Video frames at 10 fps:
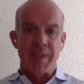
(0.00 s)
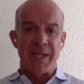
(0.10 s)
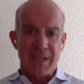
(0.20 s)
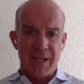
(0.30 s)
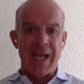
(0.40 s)

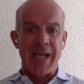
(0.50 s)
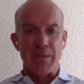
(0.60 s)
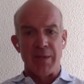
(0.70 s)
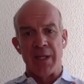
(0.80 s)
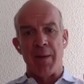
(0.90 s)
of the land
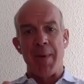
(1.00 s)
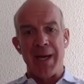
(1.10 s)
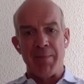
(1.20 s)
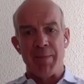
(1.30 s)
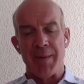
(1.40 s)
within the
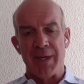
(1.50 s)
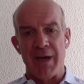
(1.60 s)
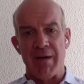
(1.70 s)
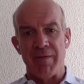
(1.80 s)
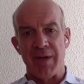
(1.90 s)
main permitted
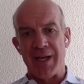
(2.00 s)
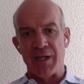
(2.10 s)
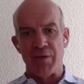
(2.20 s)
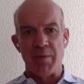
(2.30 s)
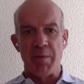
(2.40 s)
area for land
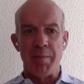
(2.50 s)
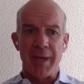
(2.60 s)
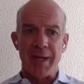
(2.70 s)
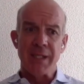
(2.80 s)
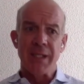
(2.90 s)
your open
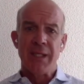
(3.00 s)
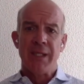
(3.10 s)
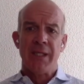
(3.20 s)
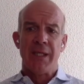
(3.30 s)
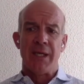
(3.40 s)

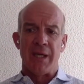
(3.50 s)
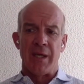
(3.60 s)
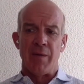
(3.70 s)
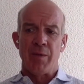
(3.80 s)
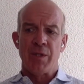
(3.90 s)

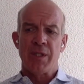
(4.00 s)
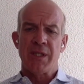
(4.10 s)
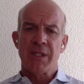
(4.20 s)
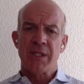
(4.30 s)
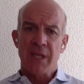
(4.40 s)
pit, which is
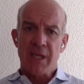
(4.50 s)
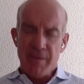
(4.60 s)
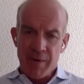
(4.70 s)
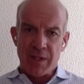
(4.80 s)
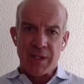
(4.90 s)
a
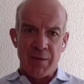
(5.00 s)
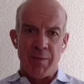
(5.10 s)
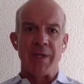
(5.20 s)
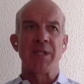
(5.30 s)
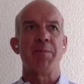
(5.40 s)
significant
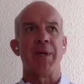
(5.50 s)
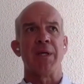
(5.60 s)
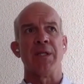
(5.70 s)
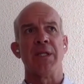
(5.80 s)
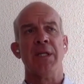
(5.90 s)
de-risk
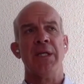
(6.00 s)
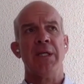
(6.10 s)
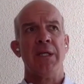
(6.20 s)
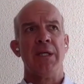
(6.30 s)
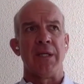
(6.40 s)
because,
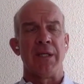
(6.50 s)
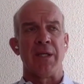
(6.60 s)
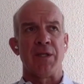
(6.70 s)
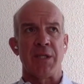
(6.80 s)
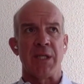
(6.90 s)
and
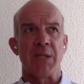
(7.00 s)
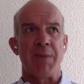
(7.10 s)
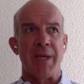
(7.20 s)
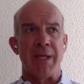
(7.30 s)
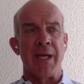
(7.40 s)
I'll just
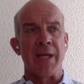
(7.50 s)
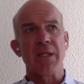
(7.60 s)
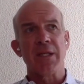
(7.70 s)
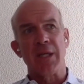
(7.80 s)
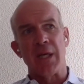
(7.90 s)
explain
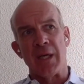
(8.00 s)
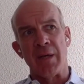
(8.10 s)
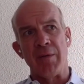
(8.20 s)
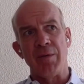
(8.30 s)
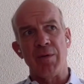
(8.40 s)

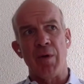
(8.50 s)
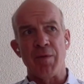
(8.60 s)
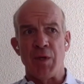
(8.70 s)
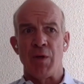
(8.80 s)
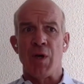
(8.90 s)
that,
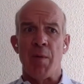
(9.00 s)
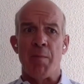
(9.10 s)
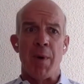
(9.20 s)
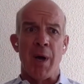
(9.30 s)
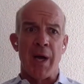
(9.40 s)
obviously you
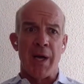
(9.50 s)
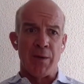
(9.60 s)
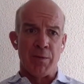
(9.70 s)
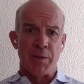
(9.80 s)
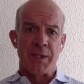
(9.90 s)
can't
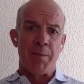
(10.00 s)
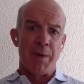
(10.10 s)
mine on